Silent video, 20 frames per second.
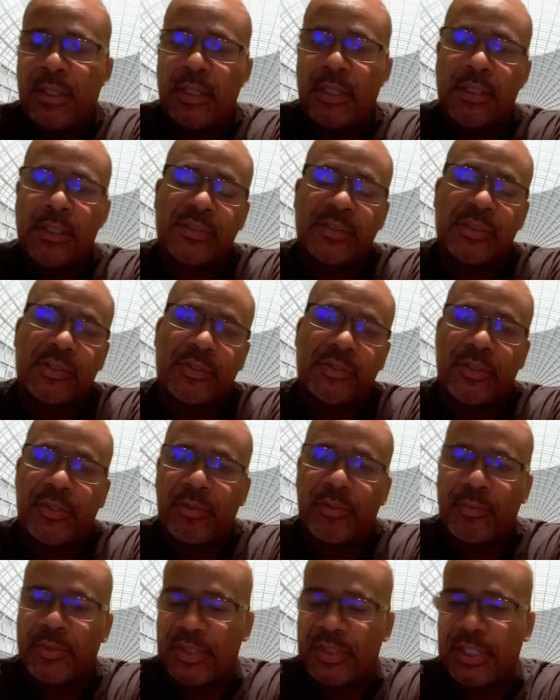So you'll
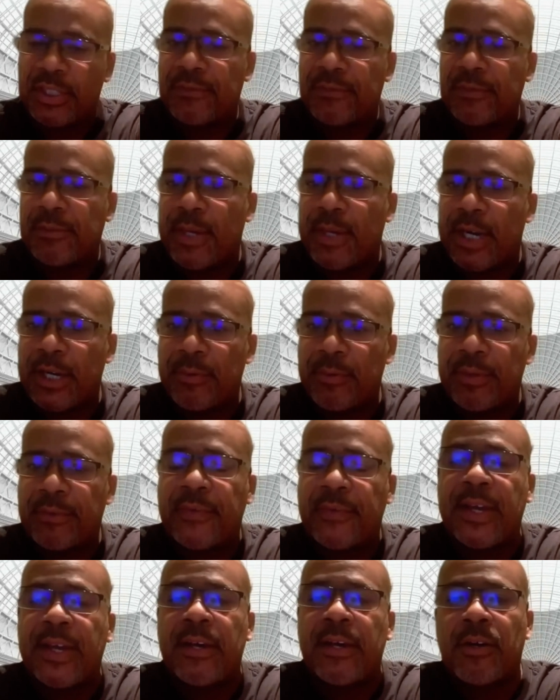receive the binary
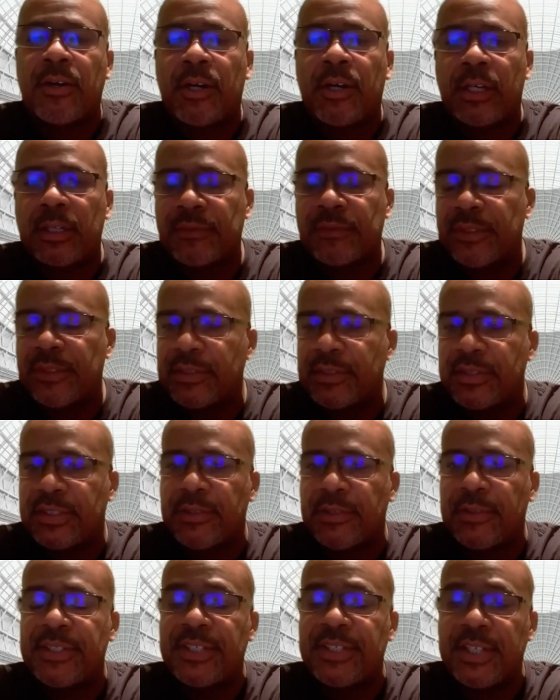file, all of the necessary
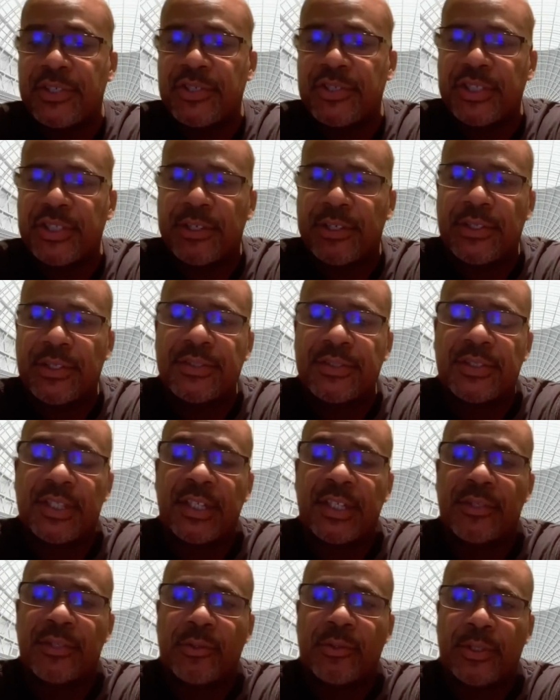dictionaries in
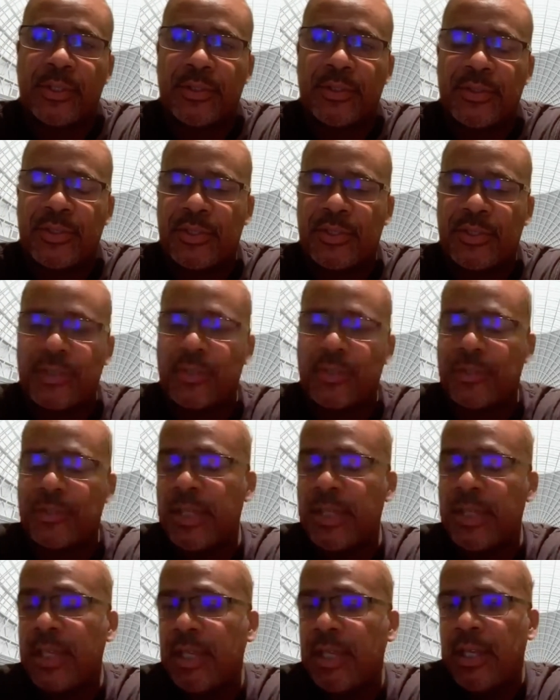order to
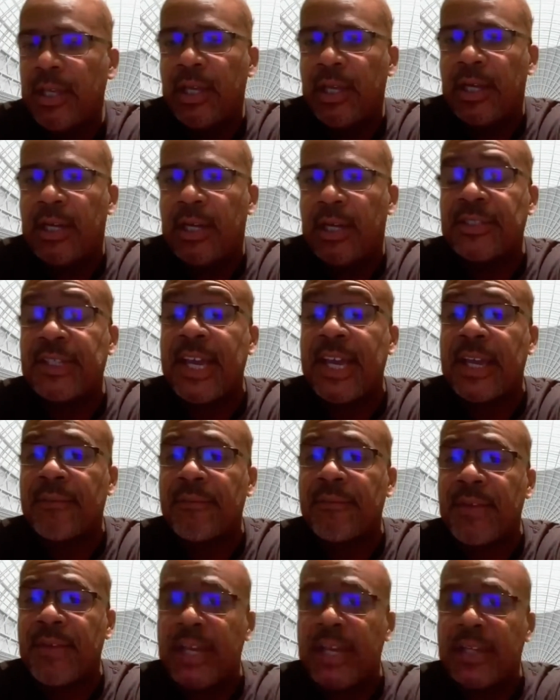take
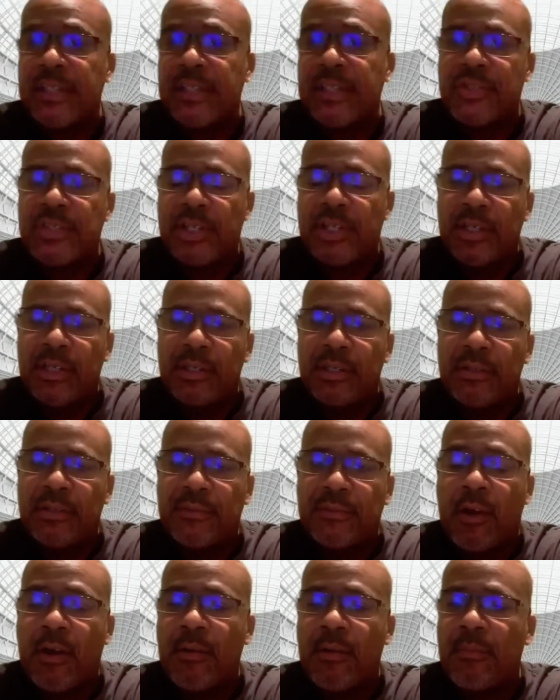advantage of
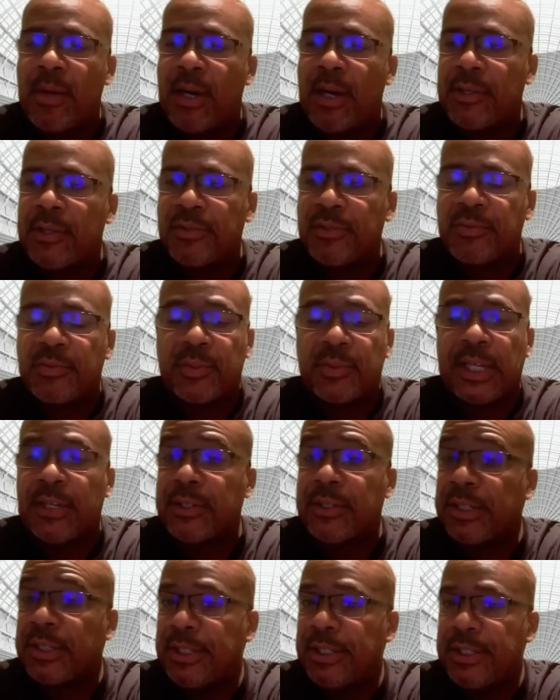our models without
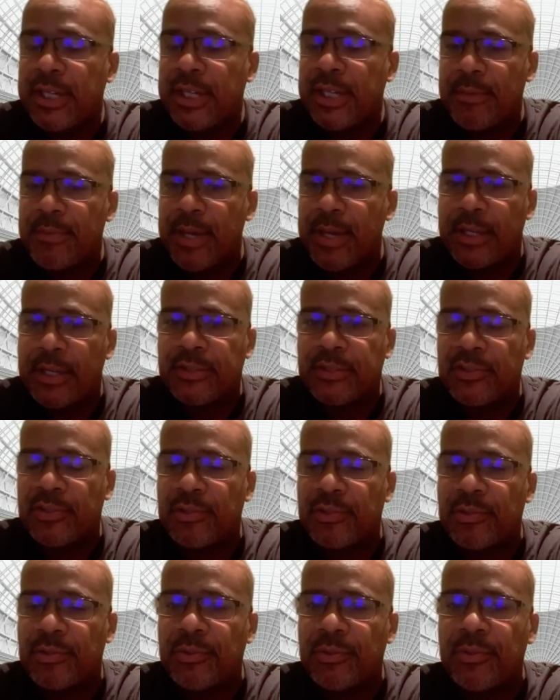any tiebacks
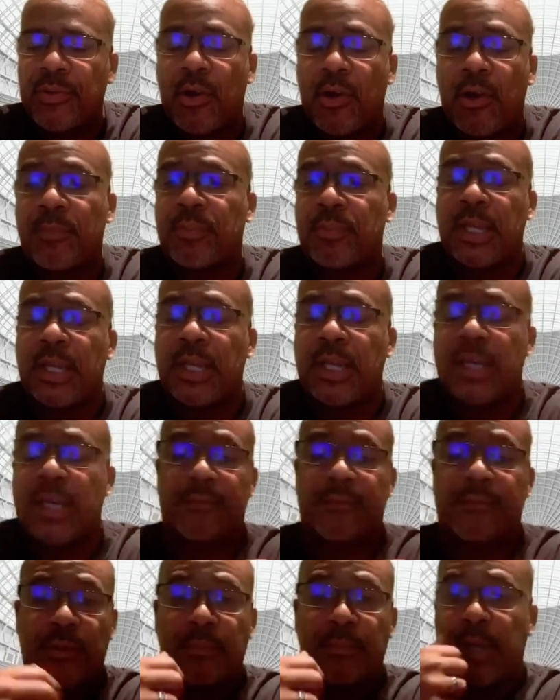to our
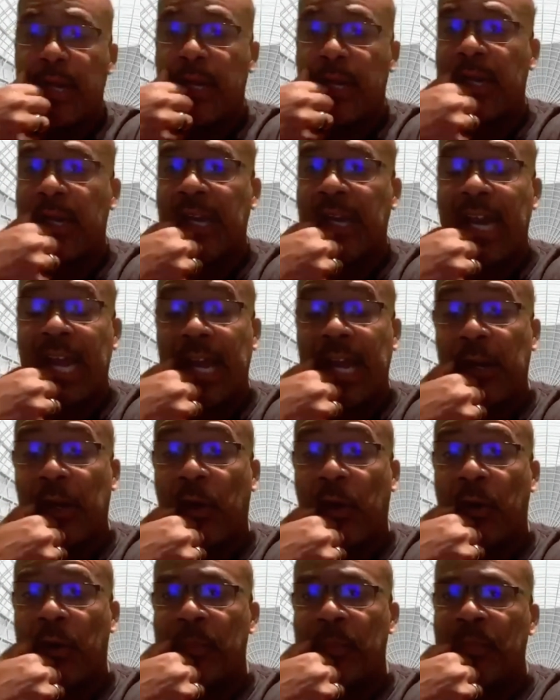platform at
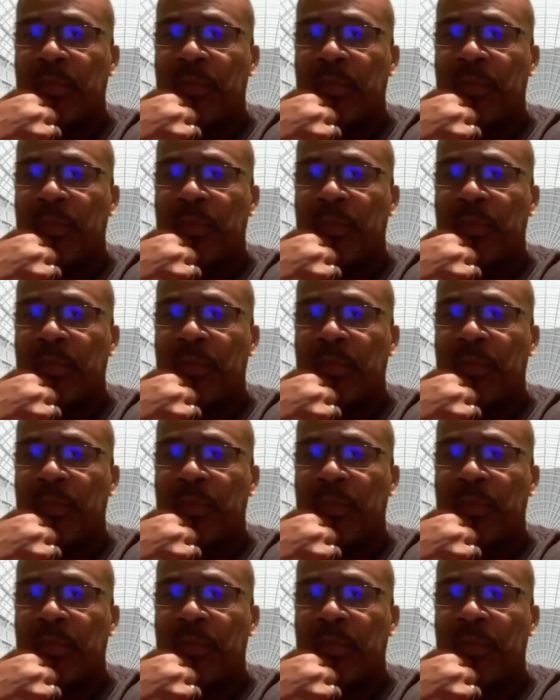all.